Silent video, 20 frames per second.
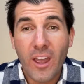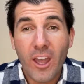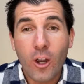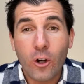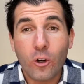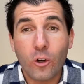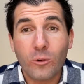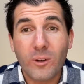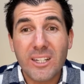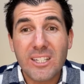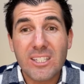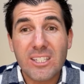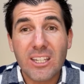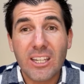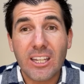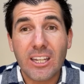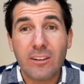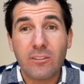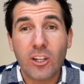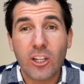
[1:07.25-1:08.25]
who
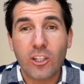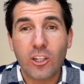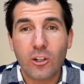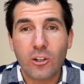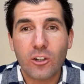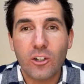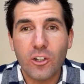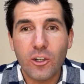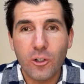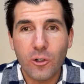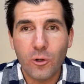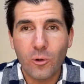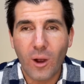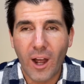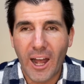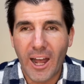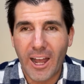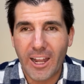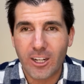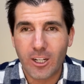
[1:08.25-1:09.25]
received your new
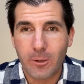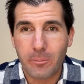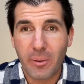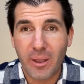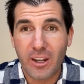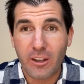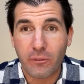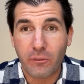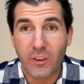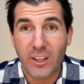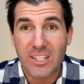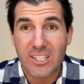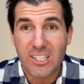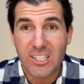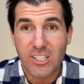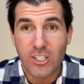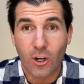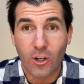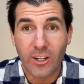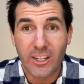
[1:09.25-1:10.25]
higher benefit
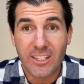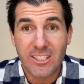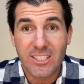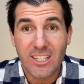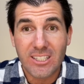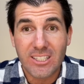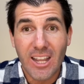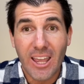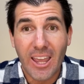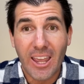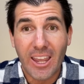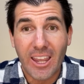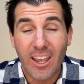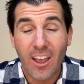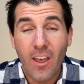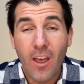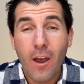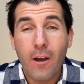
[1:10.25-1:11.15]
starting today